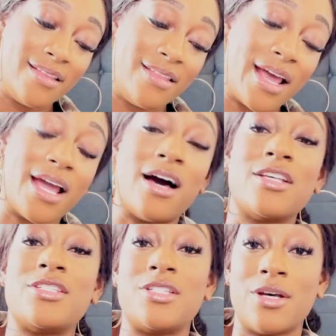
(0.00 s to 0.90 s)
They are
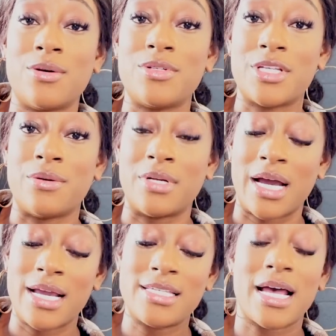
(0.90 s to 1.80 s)
so
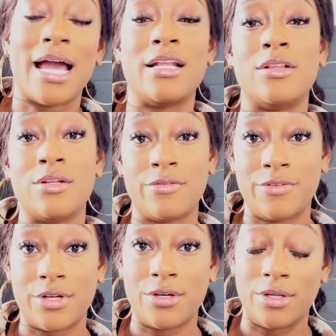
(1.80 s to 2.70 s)
nice. I love
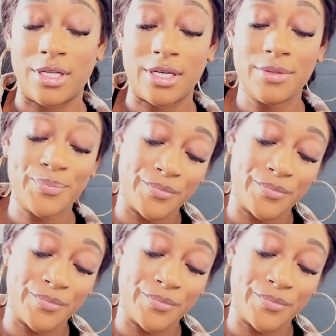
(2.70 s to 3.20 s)
the colour.